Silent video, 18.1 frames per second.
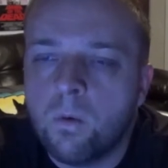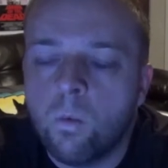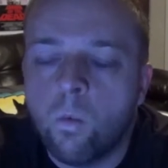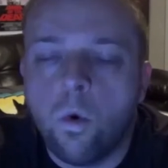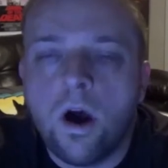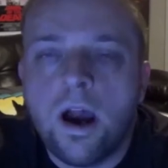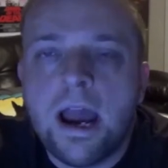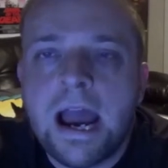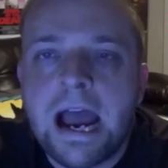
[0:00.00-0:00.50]

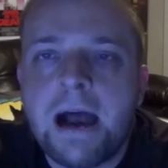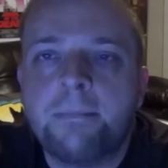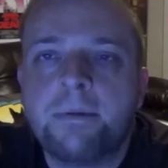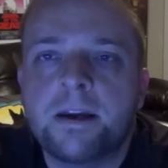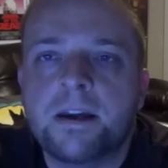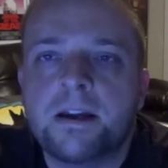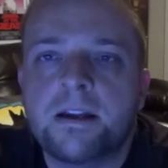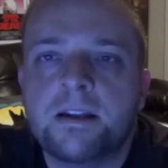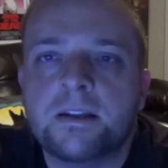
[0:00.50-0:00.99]
What
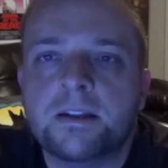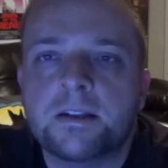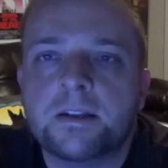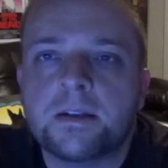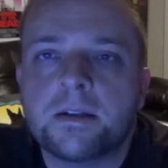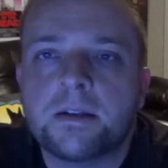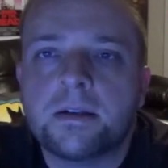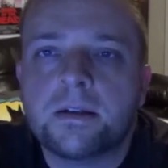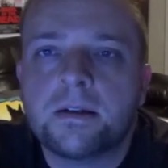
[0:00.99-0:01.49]

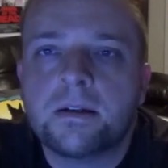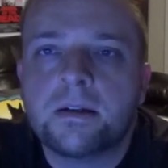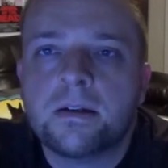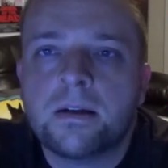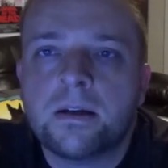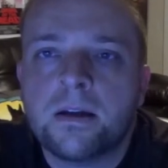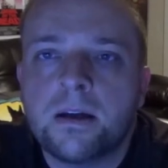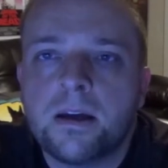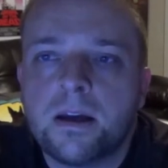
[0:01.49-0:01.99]
happens
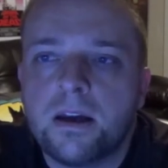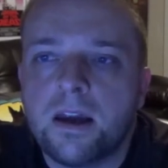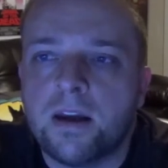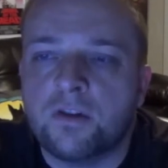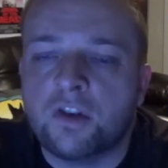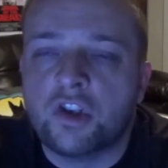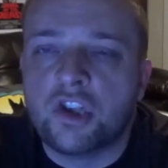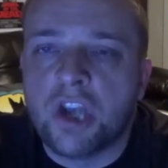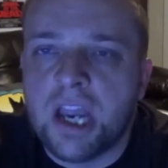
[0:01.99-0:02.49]

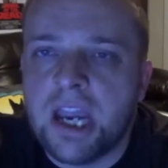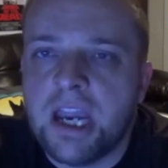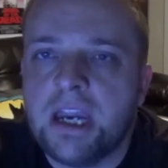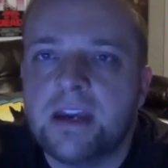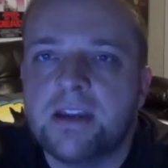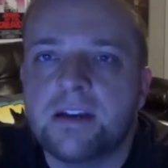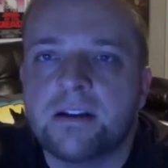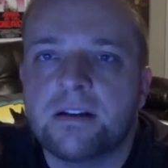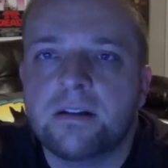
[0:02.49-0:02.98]
if
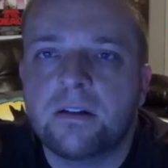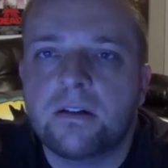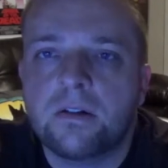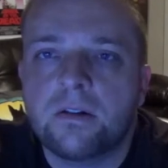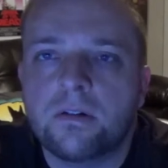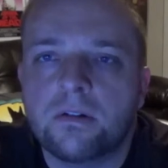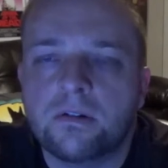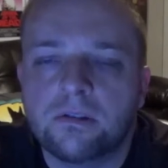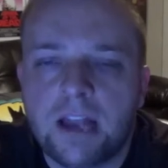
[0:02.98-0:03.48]
Shane
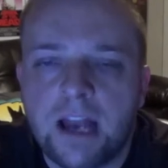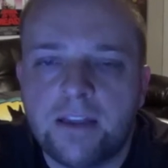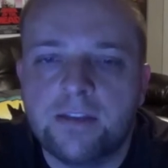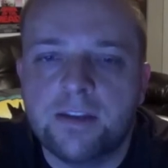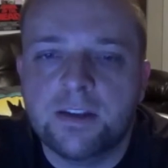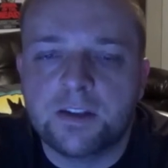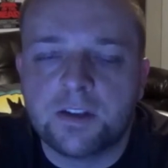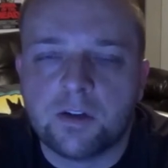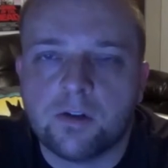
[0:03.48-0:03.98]
led
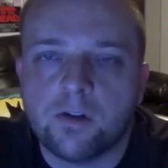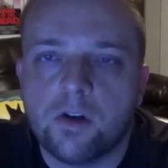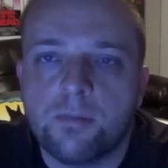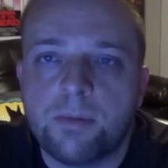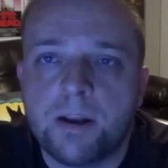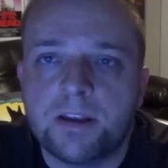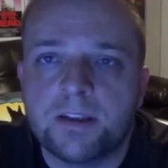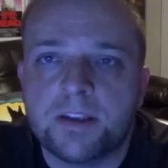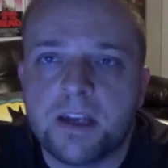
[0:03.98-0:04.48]
this
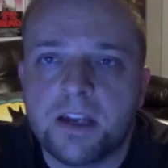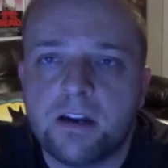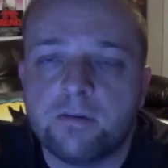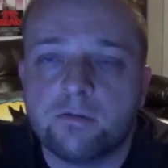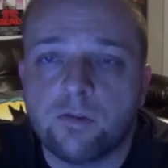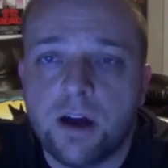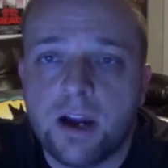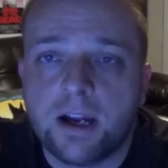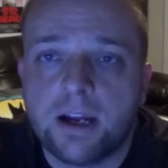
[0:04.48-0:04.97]
group instead
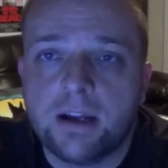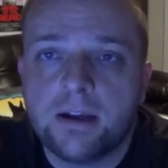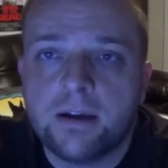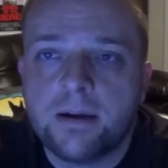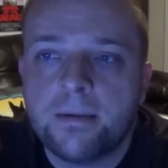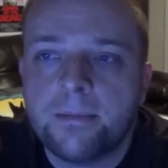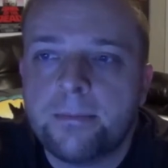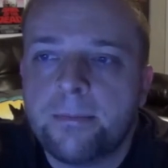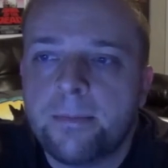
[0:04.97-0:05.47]
of Rick?
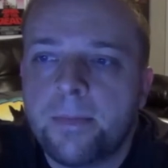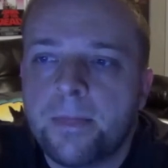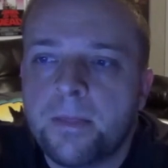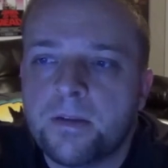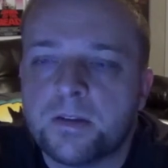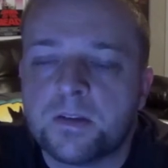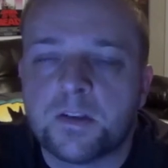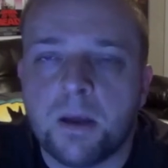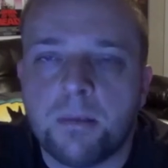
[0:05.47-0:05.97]

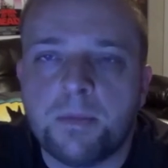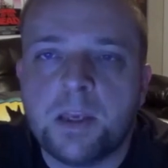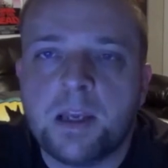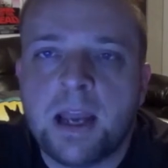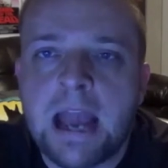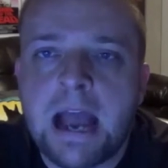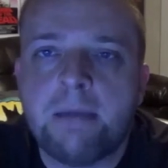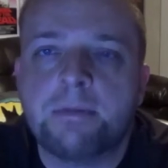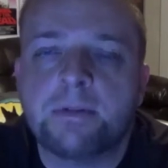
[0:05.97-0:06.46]

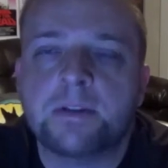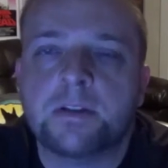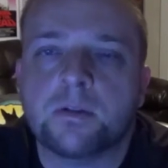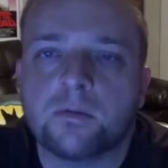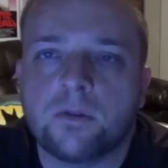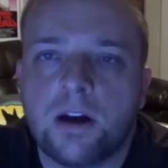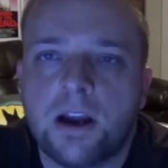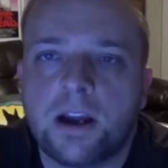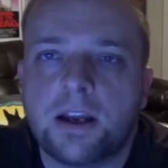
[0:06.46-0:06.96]
Something happened to
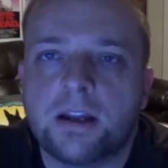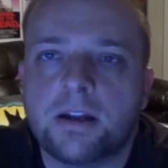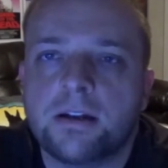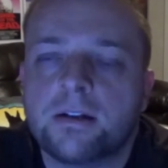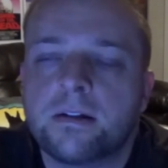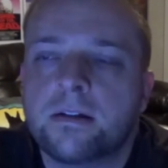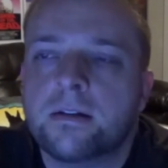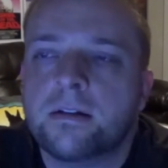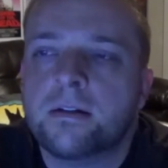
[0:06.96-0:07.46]
Rick,
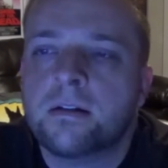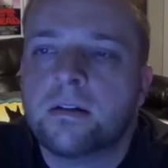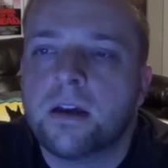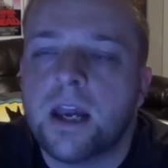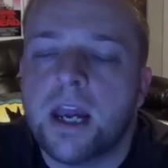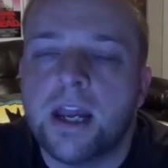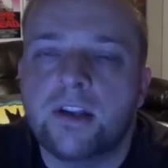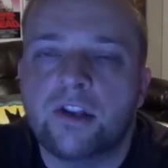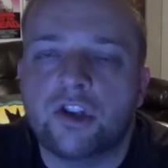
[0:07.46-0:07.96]

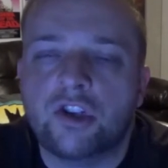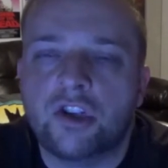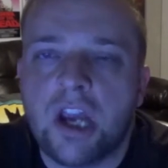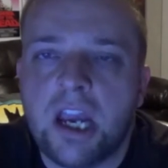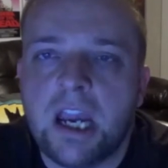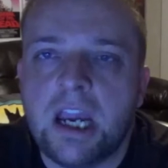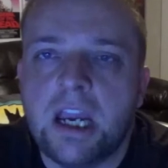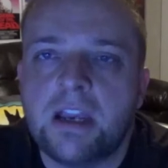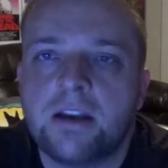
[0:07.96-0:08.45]
and
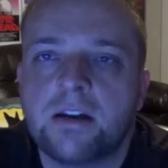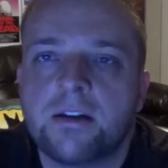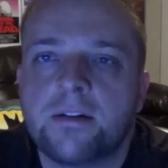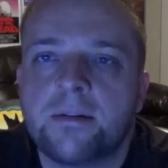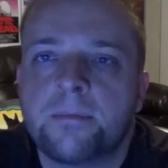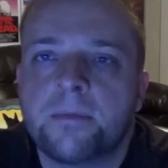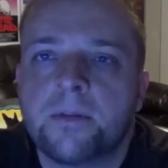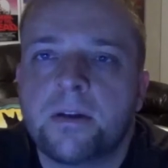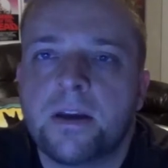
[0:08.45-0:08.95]
Shane
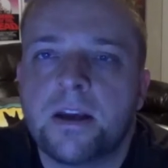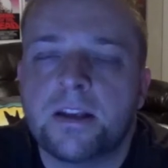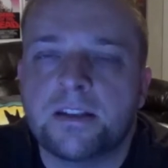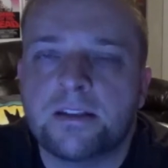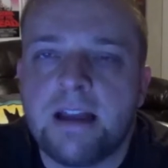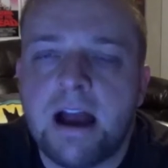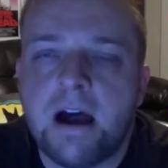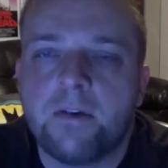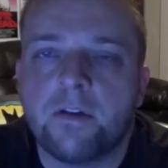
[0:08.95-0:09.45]

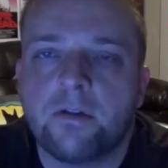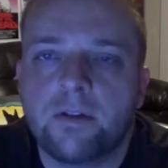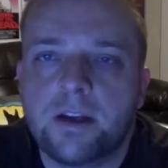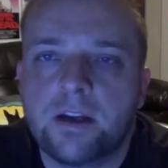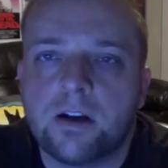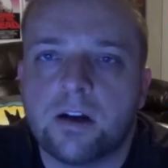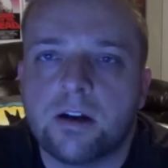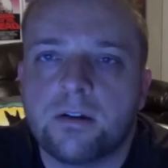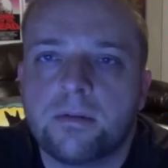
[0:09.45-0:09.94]
is now the
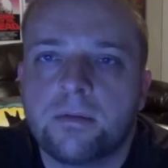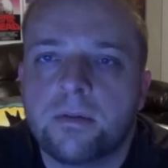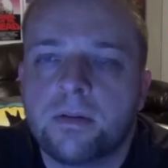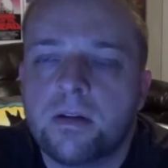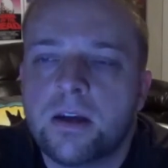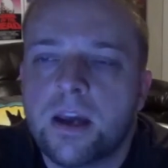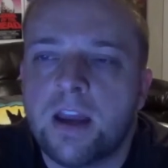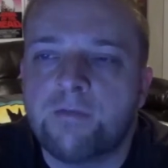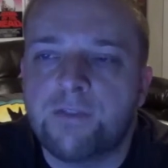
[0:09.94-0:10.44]
leader.
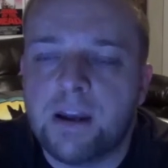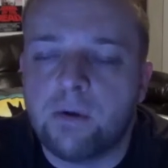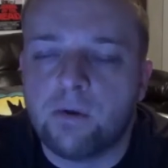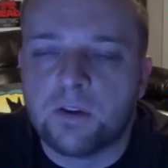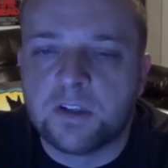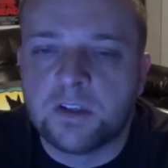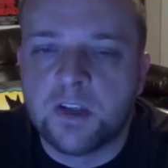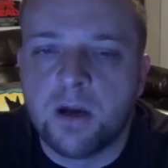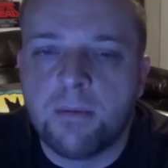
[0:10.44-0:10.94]
If they
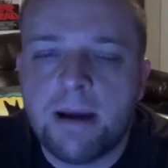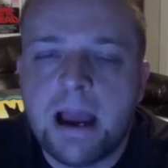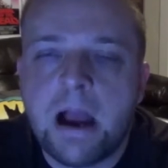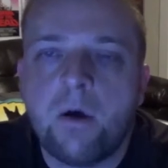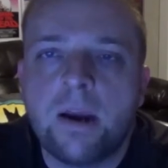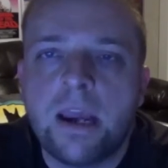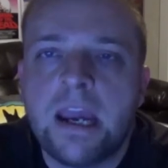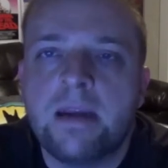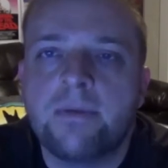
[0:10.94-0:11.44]
were
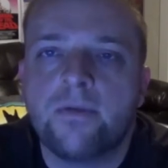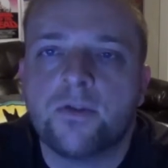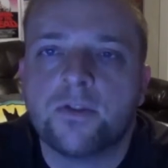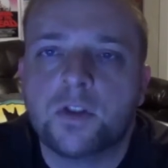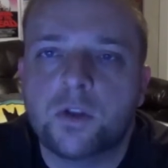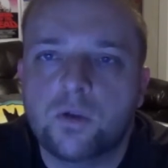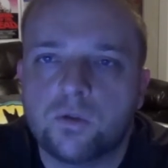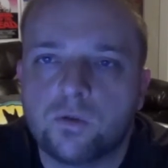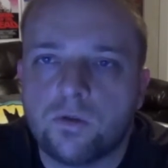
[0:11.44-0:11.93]
somehow able
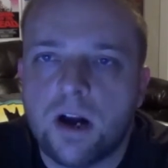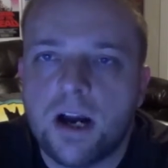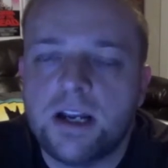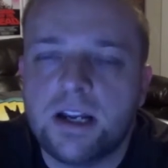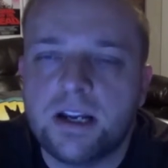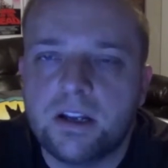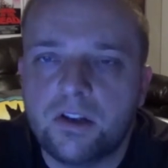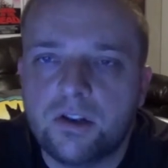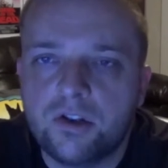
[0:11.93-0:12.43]
to
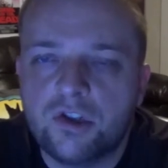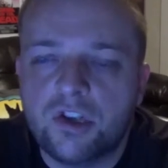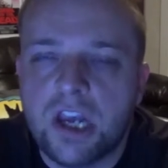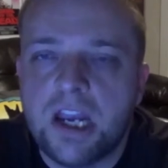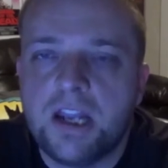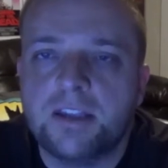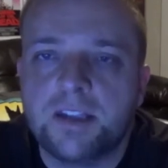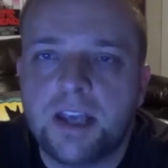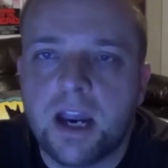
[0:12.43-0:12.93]
write
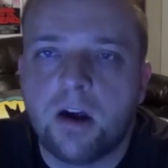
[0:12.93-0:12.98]
Shane's